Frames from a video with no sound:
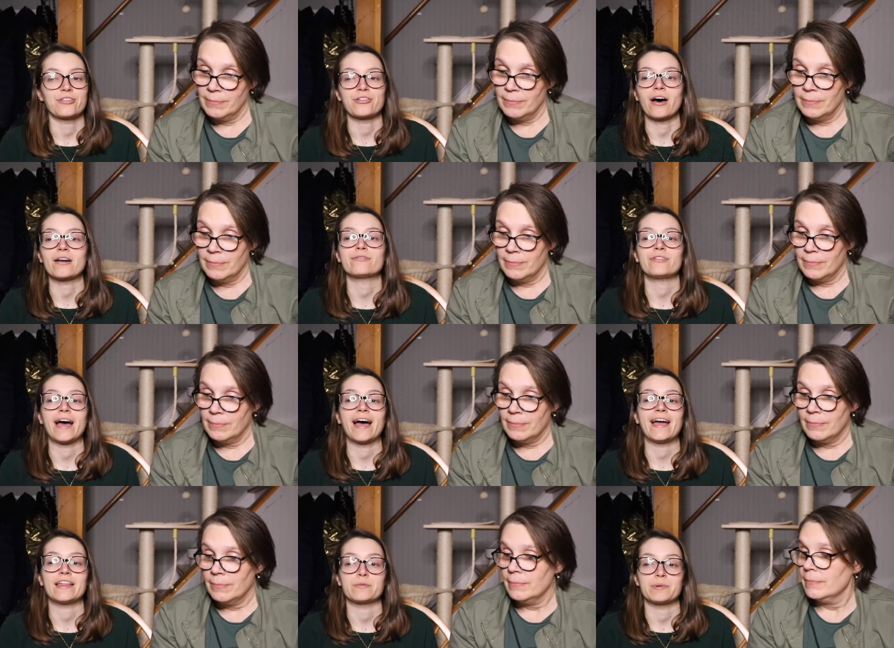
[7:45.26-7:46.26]
Speaker 1: the thought of
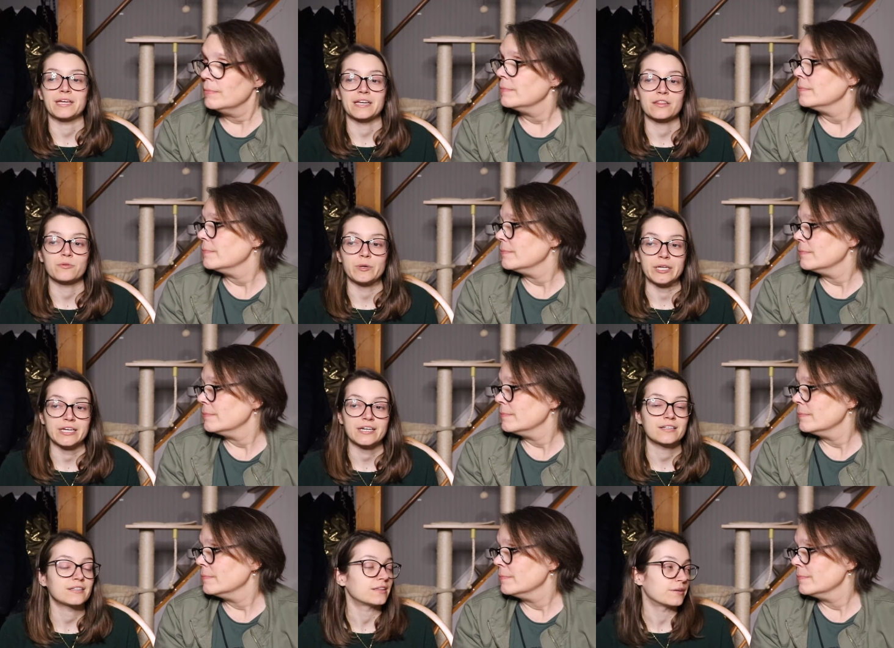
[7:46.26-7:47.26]
that at the beginning of the
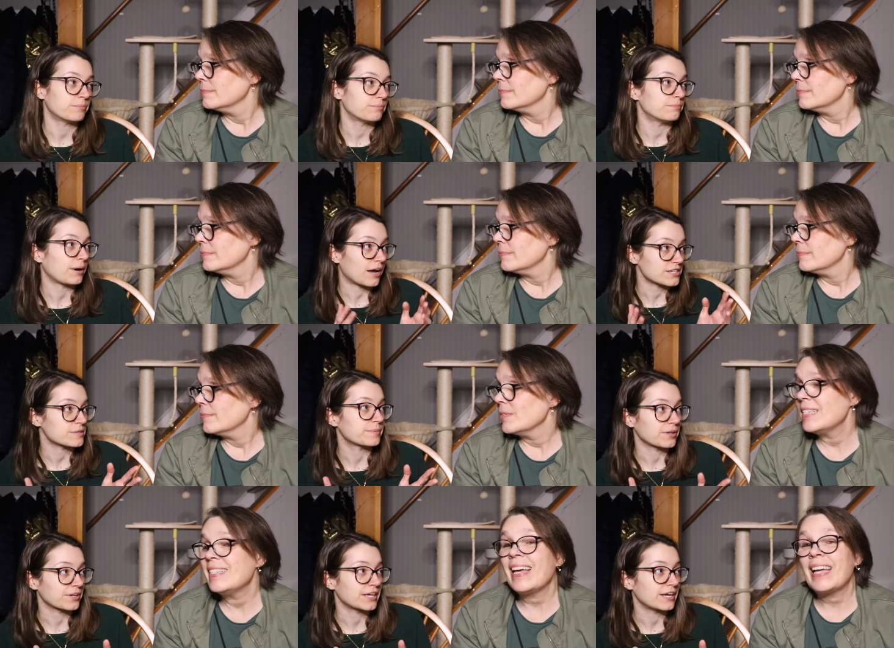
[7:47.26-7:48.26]
week, the
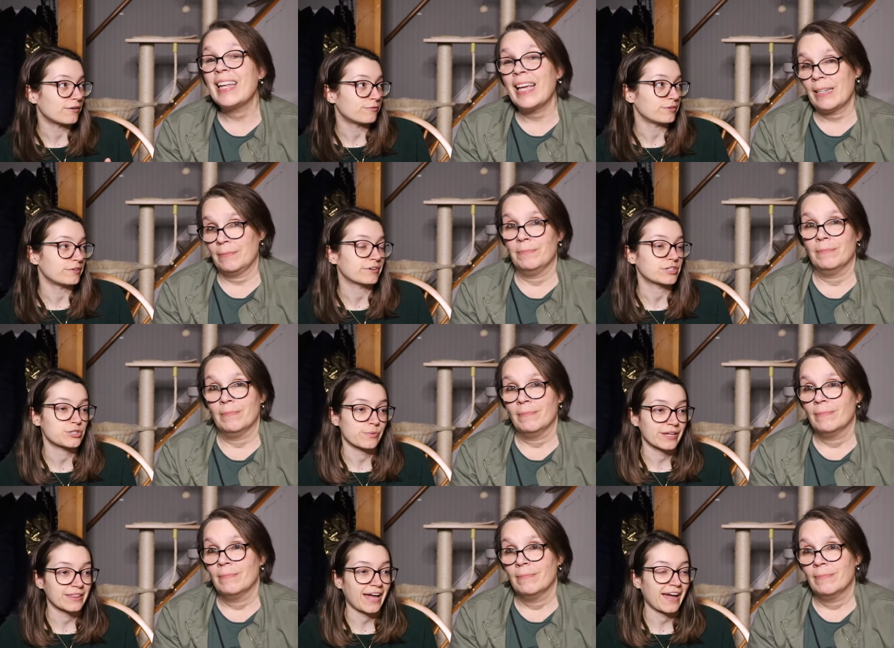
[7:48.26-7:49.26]
possibility of Vivek
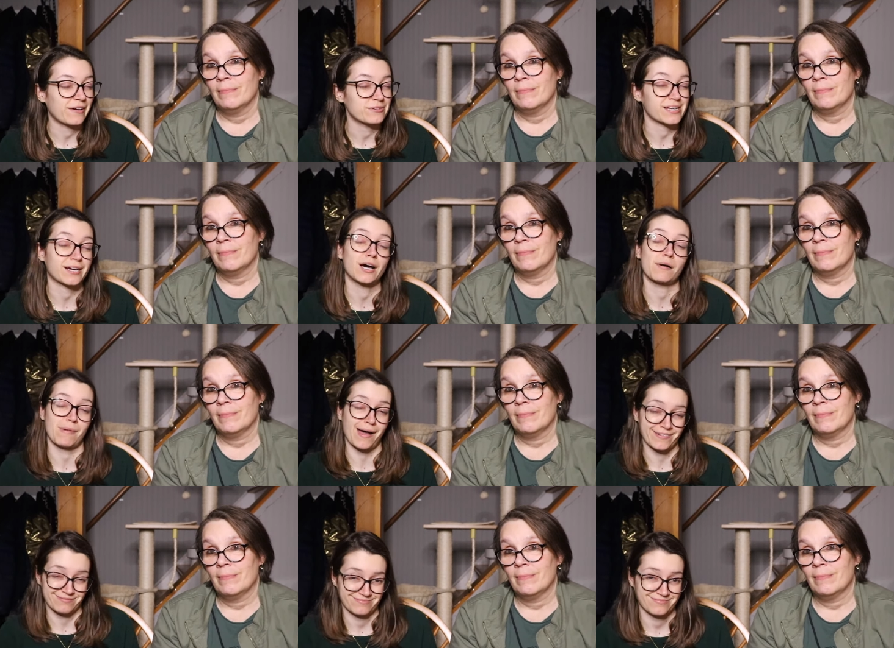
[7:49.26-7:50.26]
doing that, it was like, come
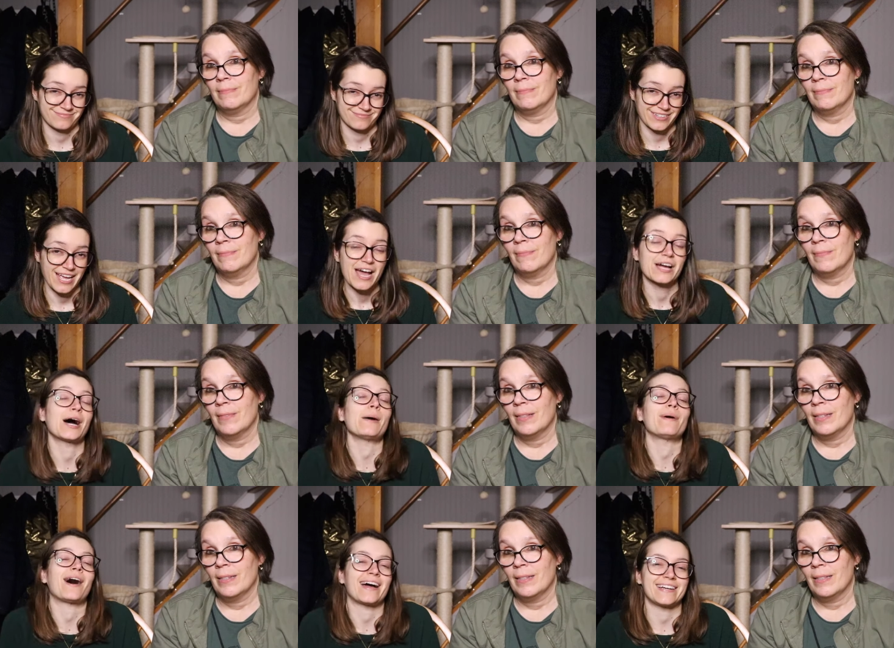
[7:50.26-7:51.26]
on,
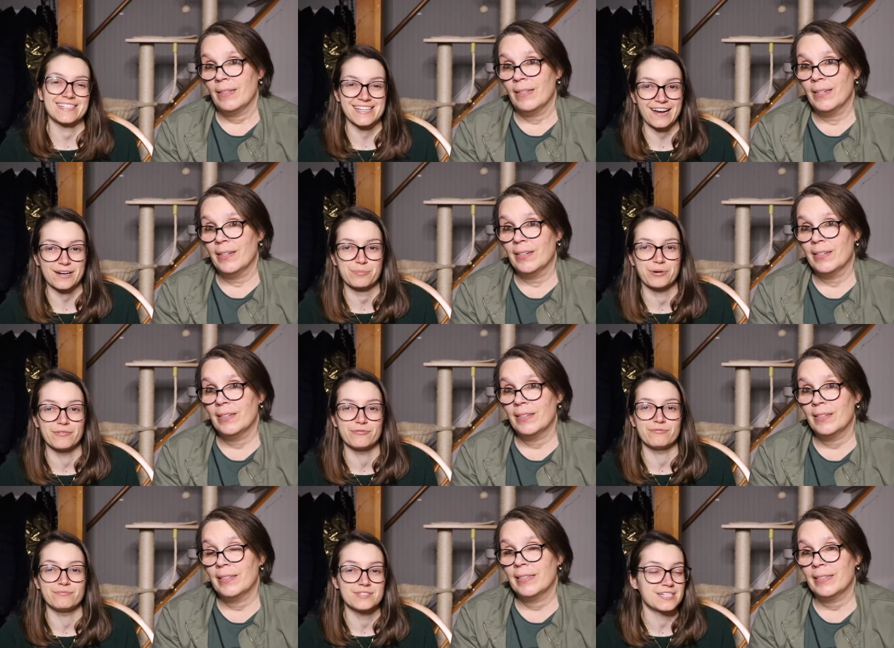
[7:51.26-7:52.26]
come on, he's not gonna
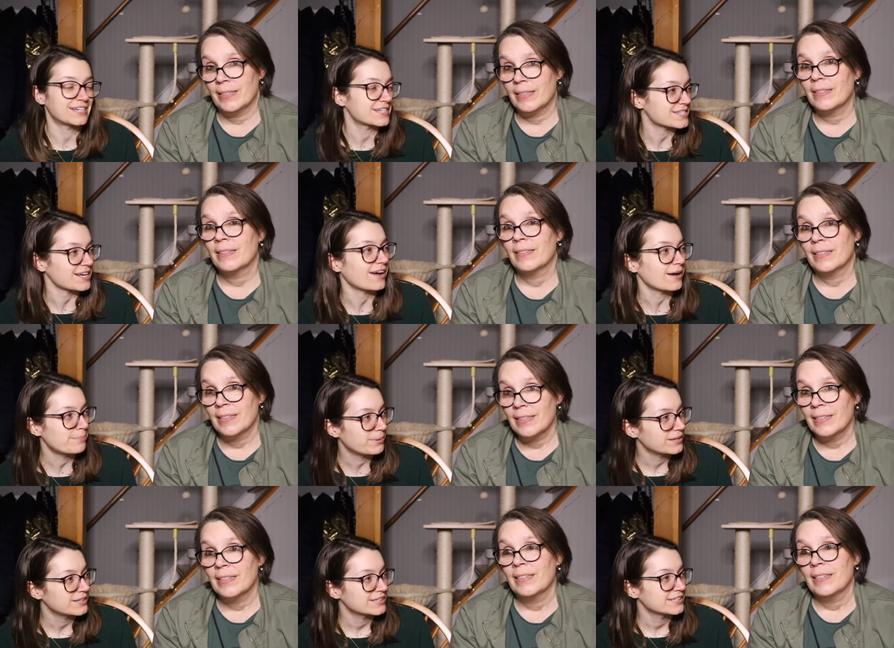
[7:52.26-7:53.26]
put Dennis up.
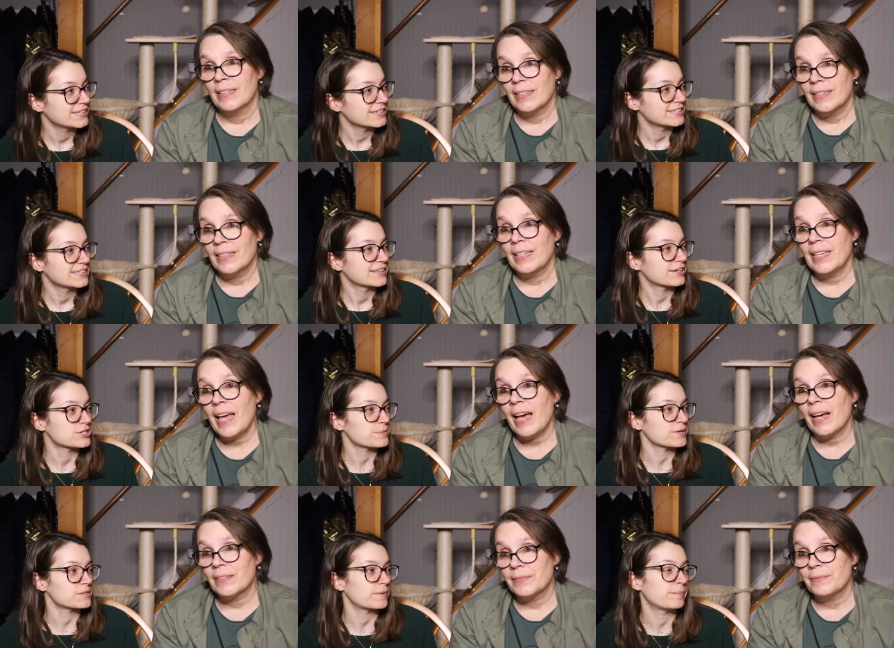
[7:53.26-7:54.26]
They're yeah.
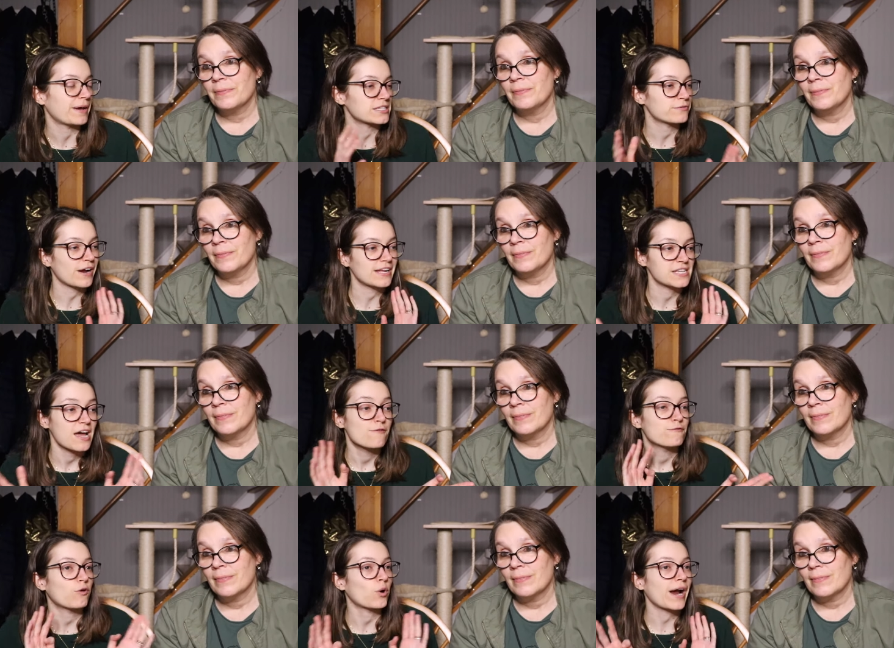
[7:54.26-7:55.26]
supposed to be best friends.
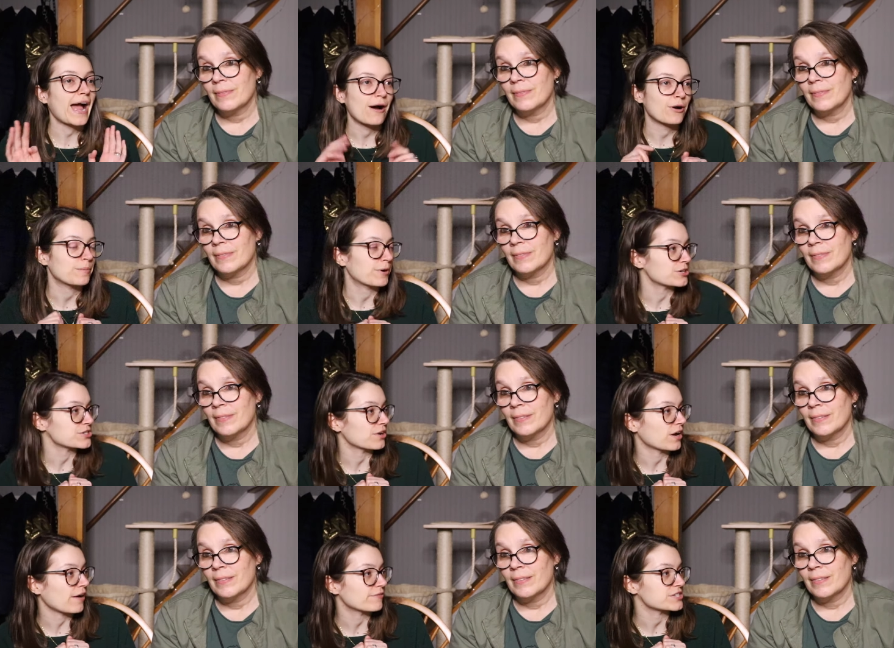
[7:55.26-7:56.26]
Four hour
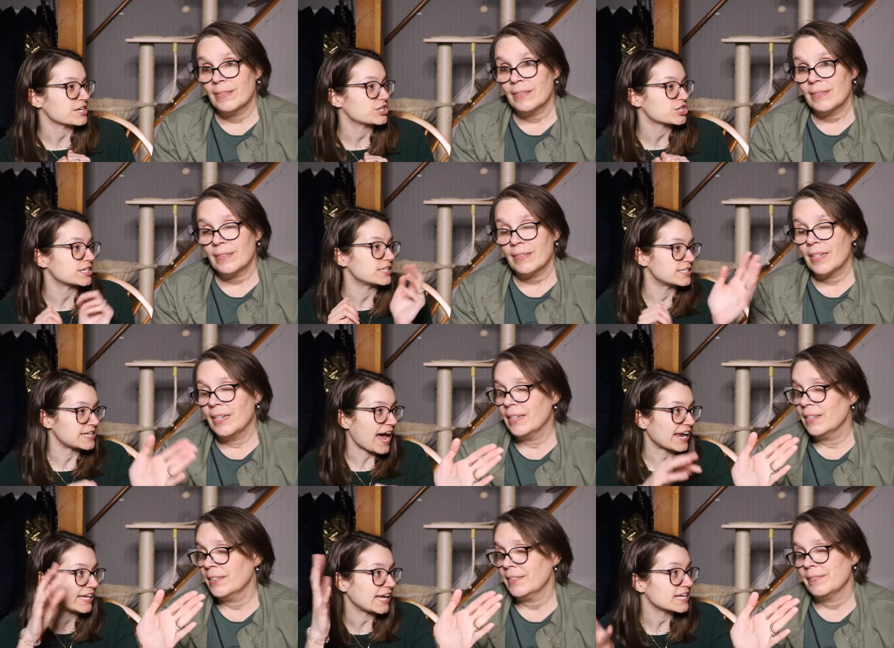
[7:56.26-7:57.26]
personal conversation,
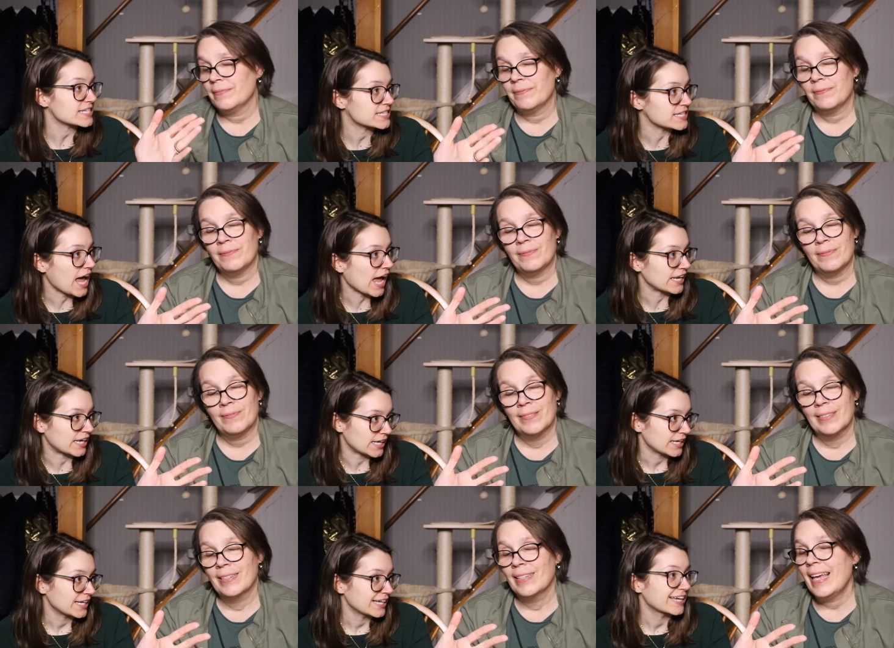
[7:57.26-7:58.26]
daddy son.
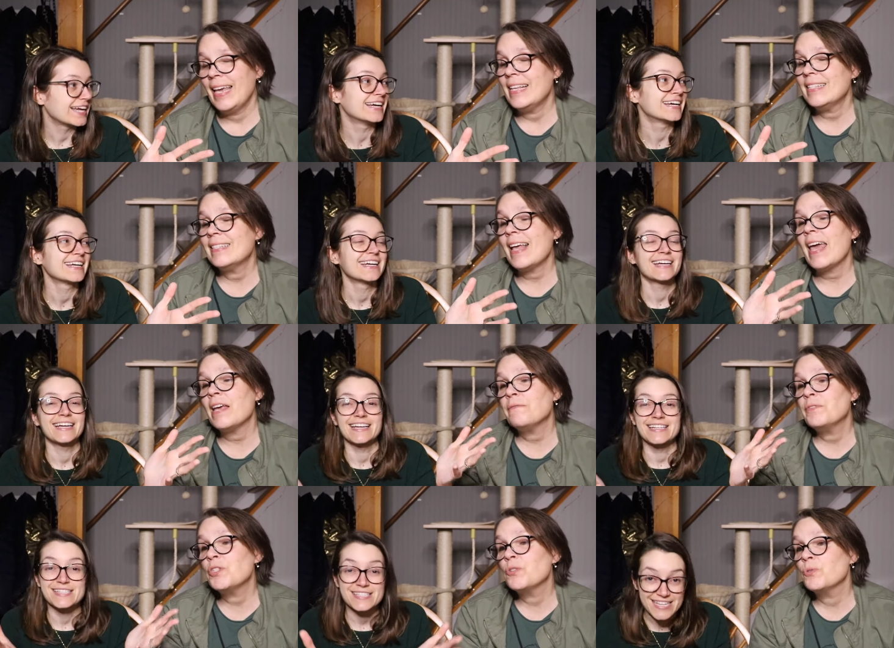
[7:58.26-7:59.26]
He
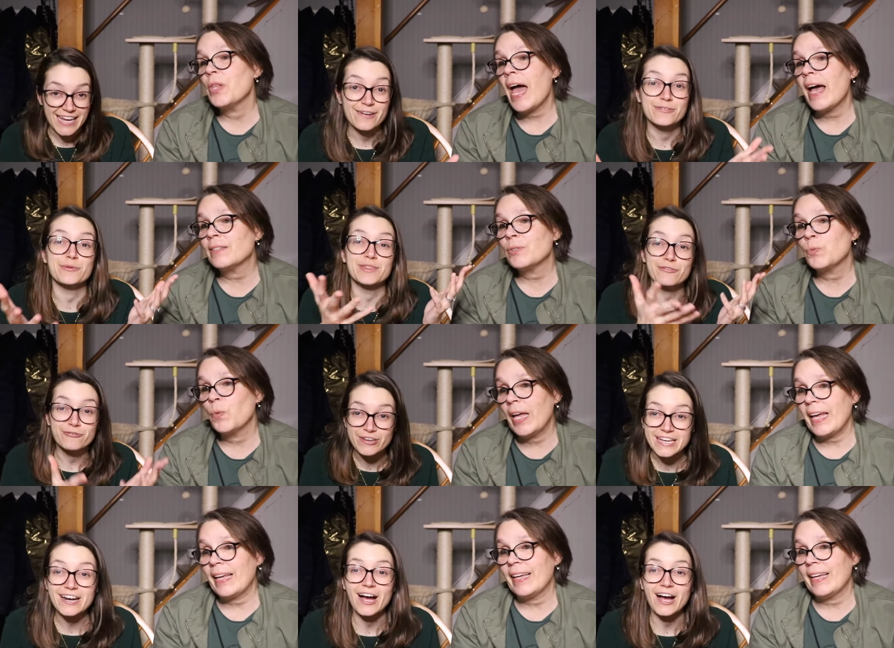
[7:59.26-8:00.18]
saved you. Saved with the week.